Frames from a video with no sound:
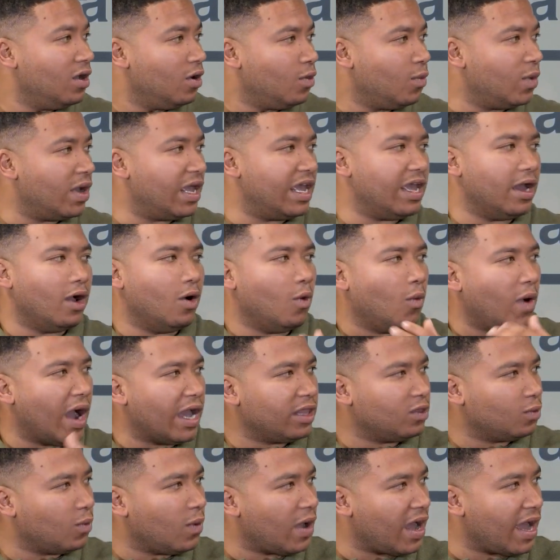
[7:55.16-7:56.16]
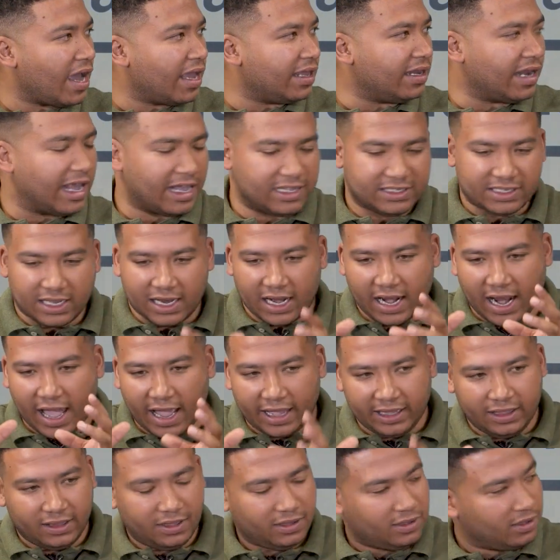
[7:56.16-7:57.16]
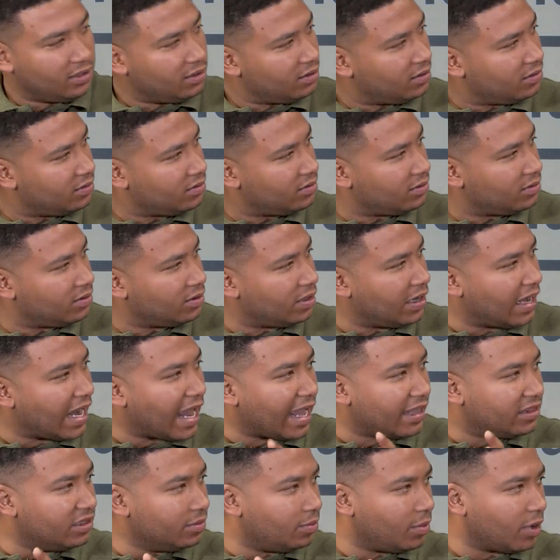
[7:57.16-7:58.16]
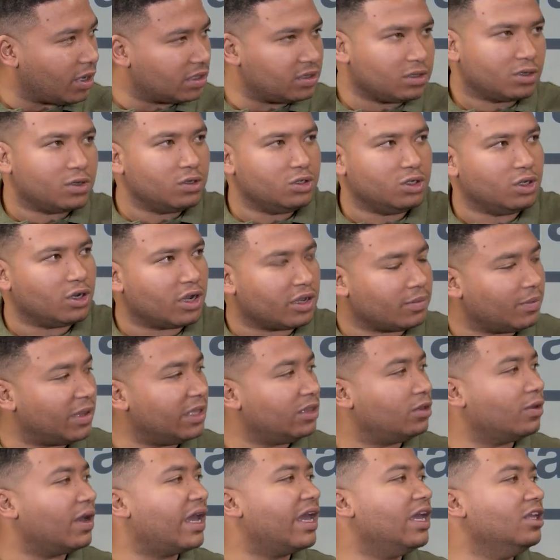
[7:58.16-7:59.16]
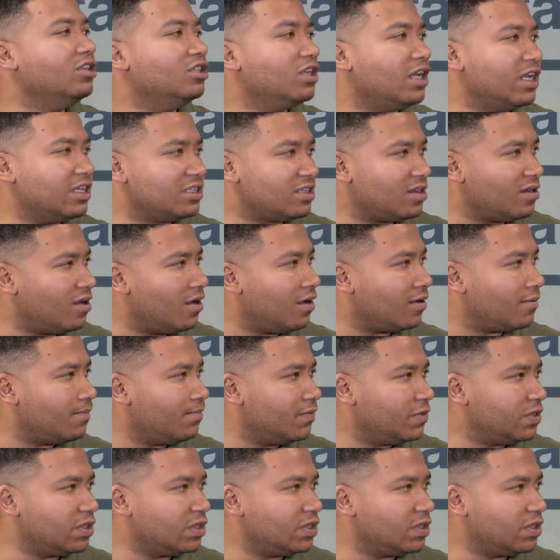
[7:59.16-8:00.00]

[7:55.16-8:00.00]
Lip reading: Where a white wine has a lighter bottle because you're not meant to age it as long.